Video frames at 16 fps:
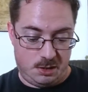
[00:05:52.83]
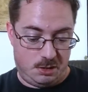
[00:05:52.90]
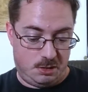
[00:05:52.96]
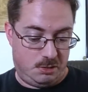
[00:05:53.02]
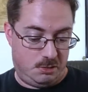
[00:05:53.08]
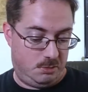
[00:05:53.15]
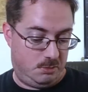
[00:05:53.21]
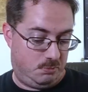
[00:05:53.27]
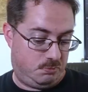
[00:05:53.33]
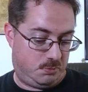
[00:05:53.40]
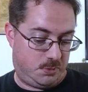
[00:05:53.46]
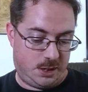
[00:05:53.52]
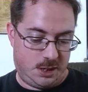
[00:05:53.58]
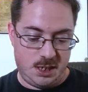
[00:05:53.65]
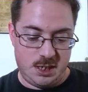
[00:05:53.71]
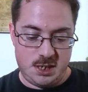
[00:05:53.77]
This is
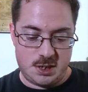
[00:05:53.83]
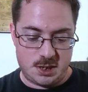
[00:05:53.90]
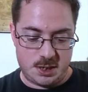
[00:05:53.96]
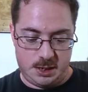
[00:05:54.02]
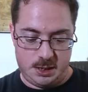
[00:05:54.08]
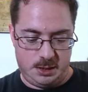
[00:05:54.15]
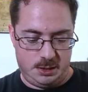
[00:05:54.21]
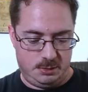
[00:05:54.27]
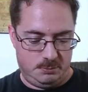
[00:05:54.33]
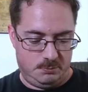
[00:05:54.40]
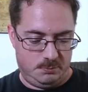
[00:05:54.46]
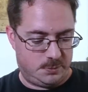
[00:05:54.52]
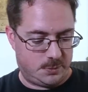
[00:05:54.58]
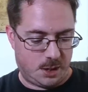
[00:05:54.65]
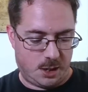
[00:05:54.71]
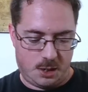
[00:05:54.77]
a
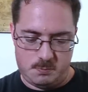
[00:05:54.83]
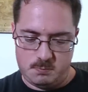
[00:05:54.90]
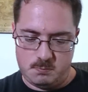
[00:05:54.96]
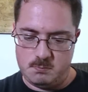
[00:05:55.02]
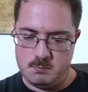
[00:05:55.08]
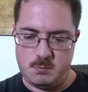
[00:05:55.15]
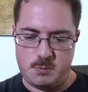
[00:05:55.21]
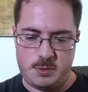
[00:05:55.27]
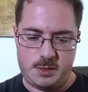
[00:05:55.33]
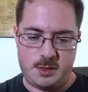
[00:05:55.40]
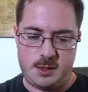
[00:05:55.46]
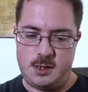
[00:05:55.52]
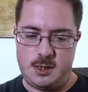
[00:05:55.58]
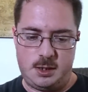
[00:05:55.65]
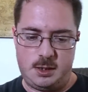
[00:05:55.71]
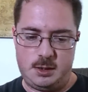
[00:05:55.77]
keychain
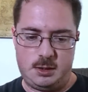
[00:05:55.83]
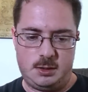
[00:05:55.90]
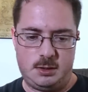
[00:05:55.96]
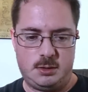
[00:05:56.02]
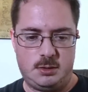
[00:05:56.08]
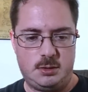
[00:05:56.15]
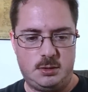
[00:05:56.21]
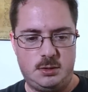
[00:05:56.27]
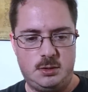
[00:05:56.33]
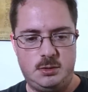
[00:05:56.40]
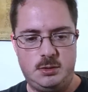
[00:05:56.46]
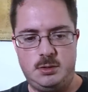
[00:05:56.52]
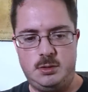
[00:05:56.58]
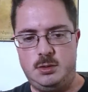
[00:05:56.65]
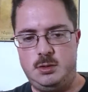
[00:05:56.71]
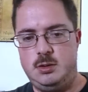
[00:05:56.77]
type
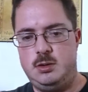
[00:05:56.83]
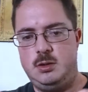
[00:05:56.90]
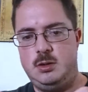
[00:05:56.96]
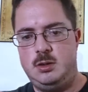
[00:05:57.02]
thing.